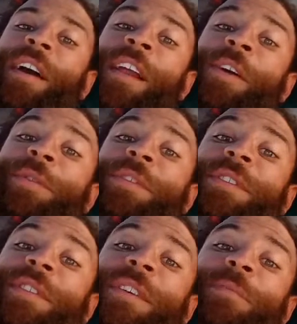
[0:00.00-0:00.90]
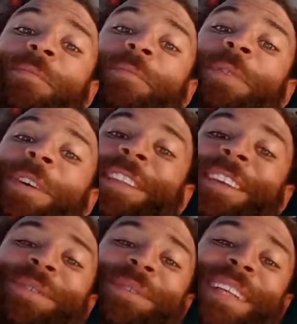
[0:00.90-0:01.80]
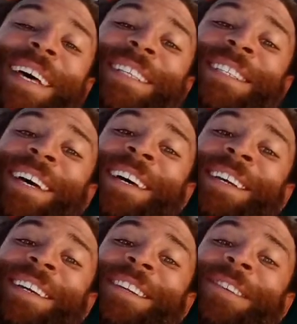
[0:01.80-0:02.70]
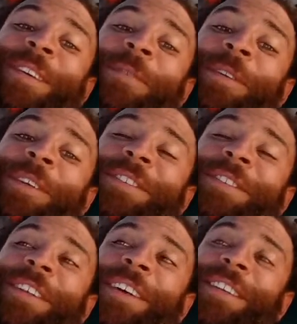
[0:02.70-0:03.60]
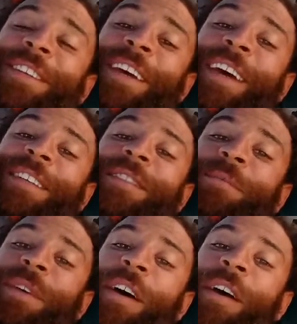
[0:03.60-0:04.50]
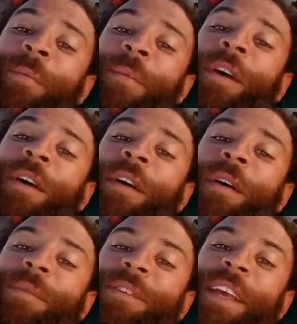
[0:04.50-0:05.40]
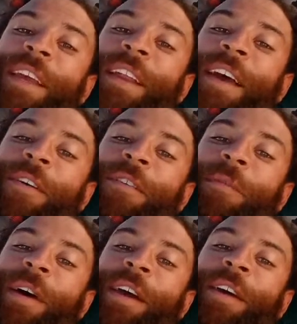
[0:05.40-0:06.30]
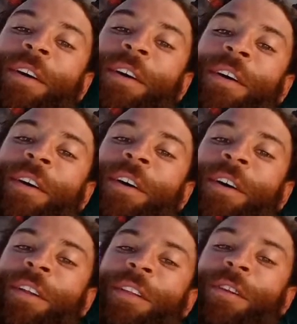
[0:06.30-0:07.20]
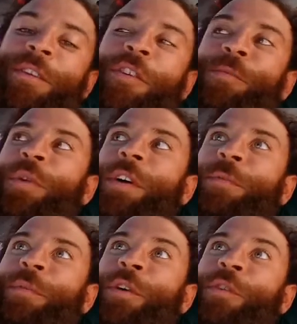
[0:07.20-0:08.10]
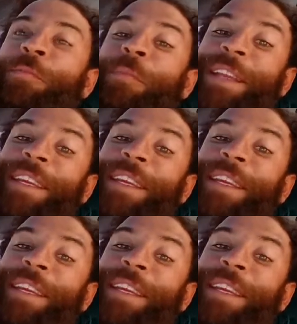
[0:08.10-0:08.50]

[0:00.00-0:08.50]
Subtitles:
I gotta go to sleep. And this was last night, you know what I mean? So, like, today I had some time just hanging out in my little home away from home, my